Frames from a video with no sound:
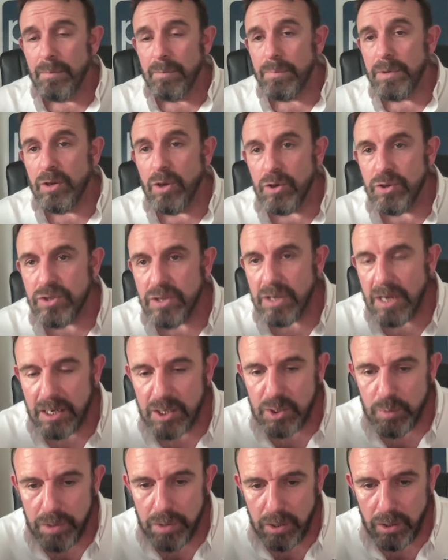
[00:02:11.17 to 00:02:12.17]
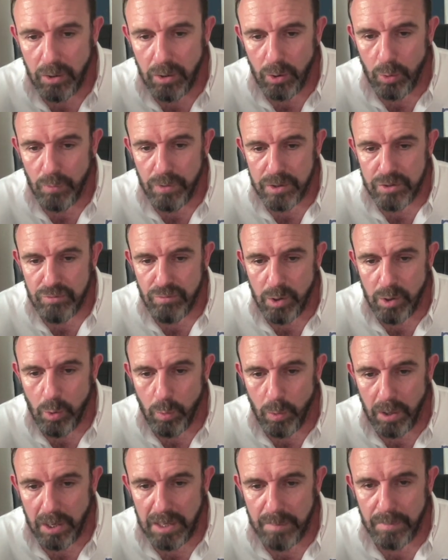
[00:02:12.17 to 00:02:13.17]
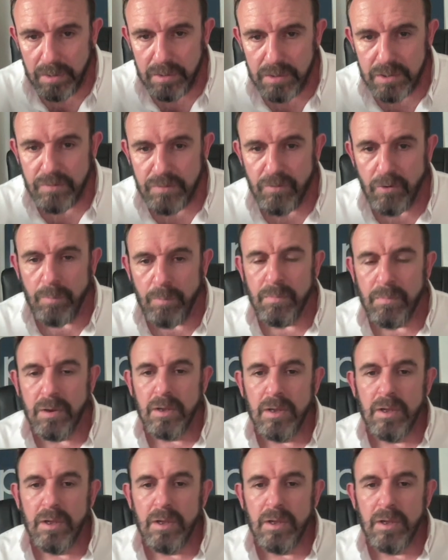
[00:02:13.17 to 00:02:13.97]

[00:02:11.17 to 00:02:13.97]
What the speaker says: because as we know, there's requirements from,